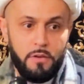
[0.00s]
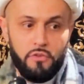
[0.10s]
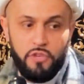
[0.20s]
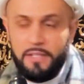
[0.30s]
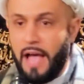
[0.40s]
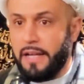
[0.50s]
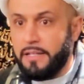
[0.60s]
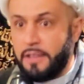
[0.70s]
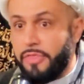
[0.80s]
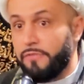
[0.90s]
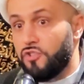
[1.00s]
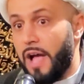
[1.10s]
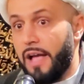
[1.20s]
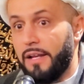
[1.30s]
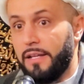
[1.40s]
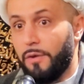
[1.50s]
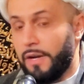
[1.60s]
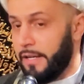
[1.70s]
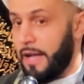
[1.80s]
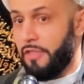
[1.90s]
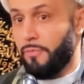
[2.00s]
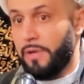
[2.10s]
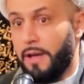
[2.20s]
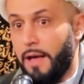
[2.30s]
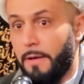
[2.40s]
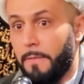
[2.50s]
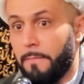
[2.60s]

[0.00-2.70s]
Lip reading: she died a death of jahiliyyah, wal-iyadu billah.